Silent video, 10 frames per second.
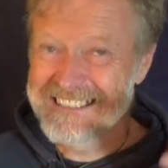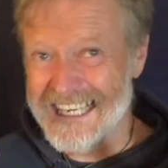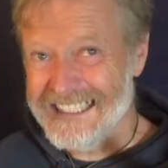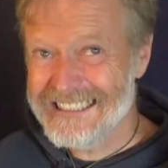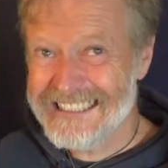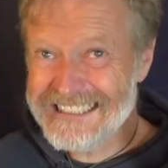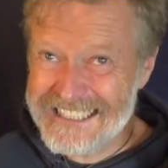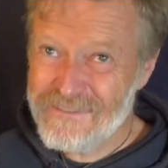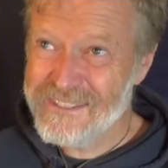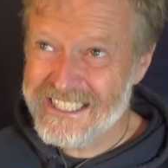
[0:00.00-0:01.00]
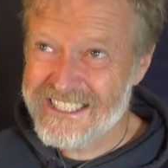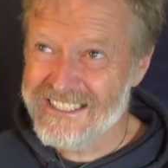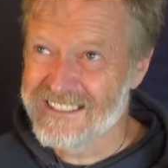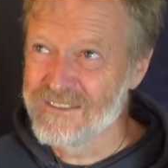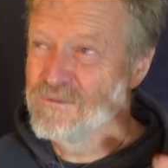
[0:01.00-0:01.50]
kind of your
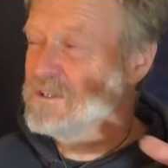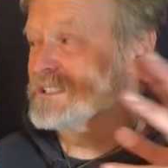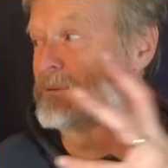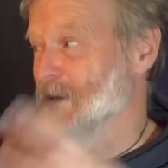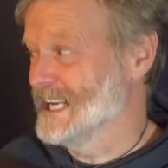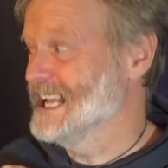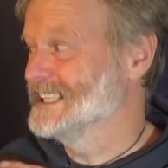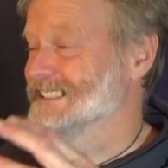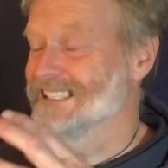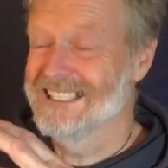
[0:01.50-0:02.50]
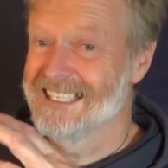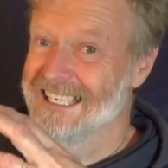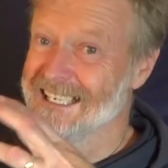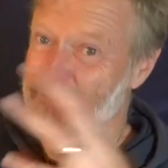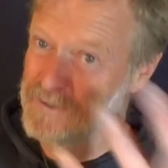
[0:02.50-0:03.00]
definitions of what's a plant
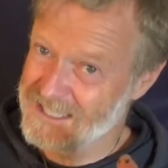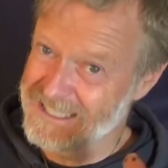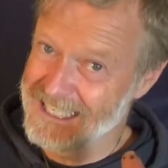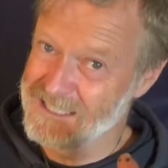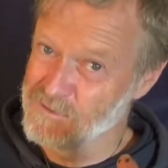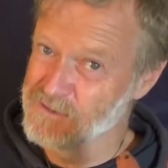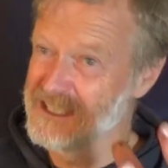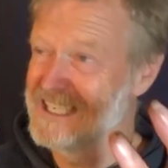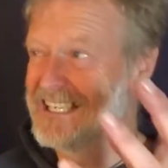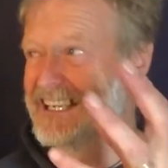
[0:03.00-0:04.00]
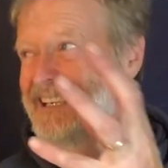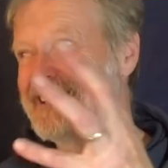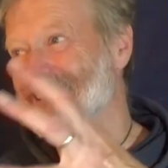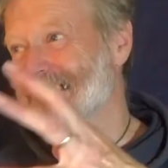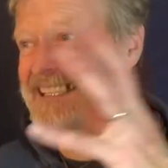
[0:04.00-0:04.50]
and what's an animal,
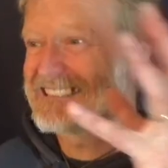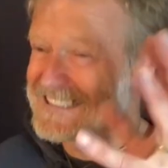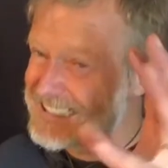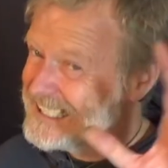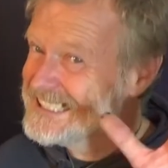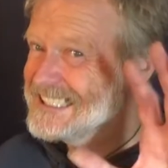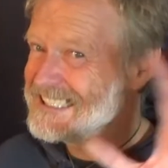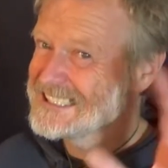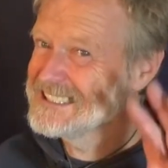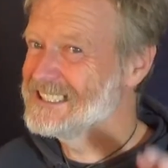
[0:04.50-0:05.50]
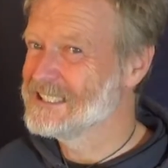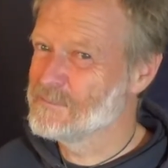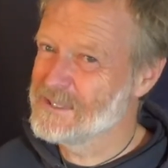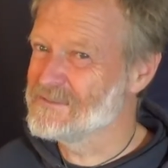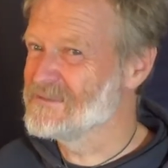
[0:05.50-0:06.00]
it kind of gets a little
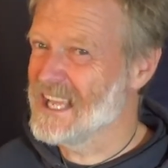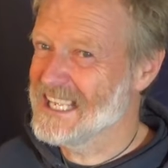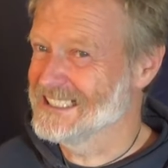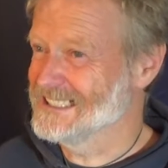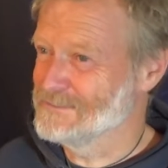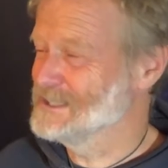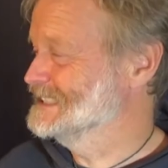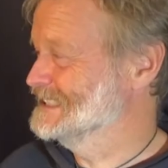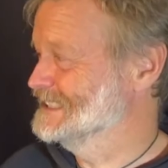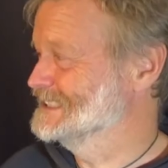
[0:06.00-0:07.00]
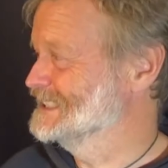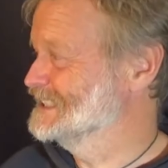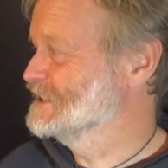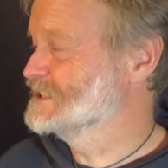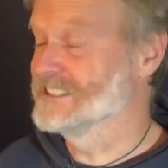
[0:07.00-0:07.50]
bit vague when you get into the
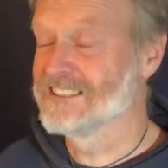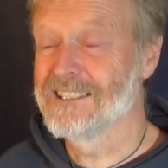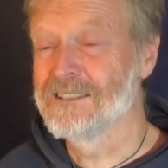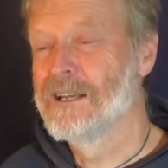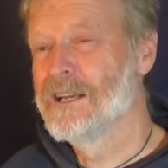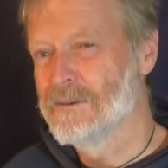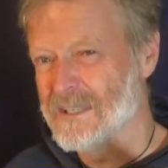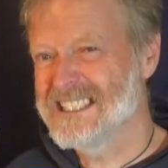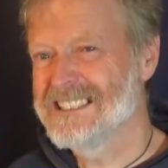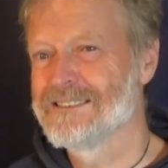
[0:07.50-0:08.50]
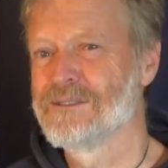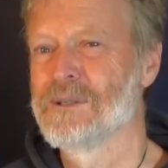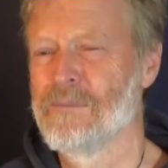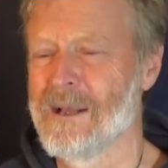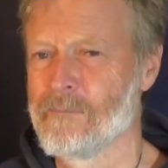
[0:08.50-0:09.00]
ocean. So we tend to talk
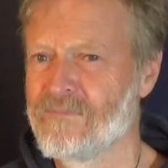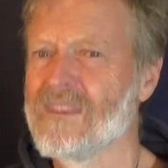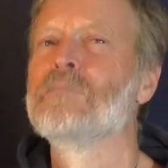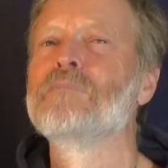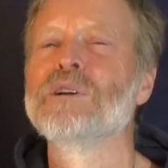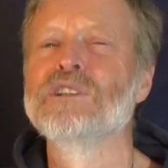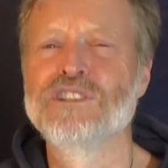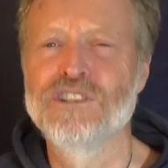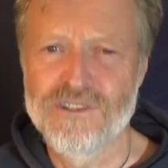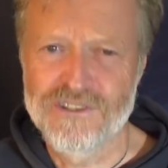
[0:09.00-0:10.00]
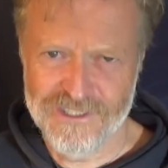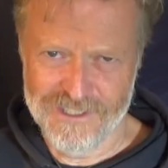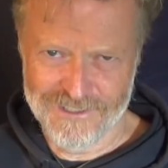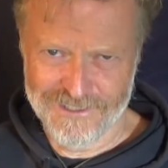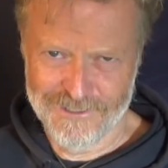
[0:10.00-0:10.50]
about
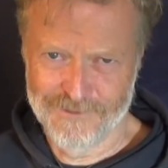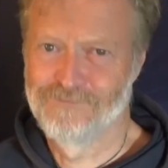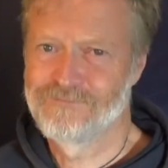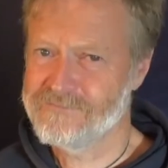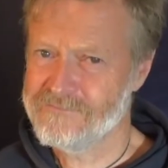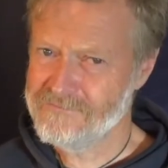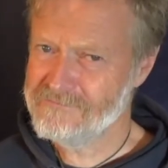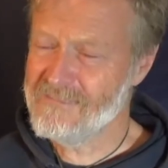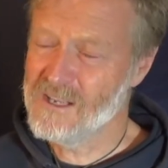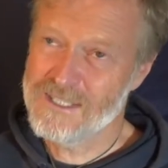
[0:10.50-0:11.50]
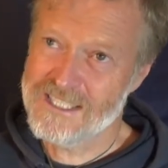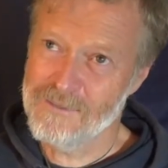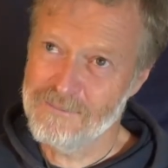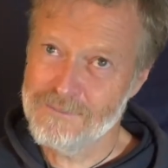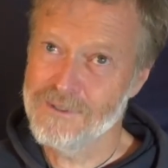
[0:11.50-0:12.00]
producers, which are